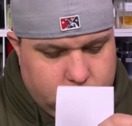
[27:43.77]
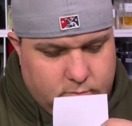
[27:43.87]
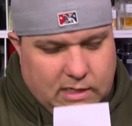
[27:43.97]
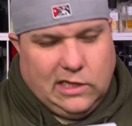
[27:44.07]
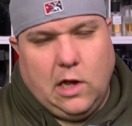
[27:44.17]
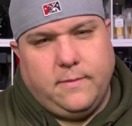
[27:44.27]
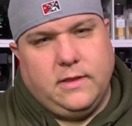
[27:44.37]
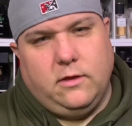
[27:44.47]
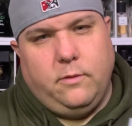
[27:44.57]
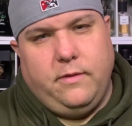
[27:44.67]
along with a
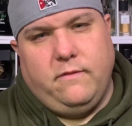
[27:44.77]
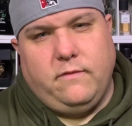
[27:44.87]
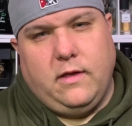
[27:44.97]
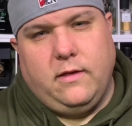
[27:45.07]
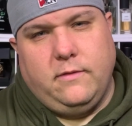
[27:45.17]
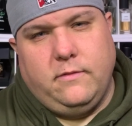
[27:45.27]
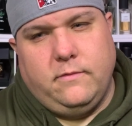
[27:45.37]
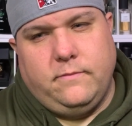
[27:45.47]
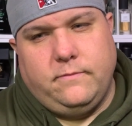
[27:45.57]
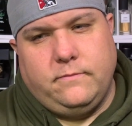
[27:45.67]
little bit of
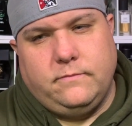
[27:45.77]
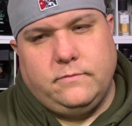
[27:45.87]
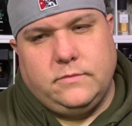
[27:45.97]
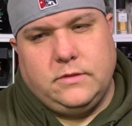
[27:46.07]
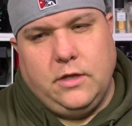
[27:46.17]
the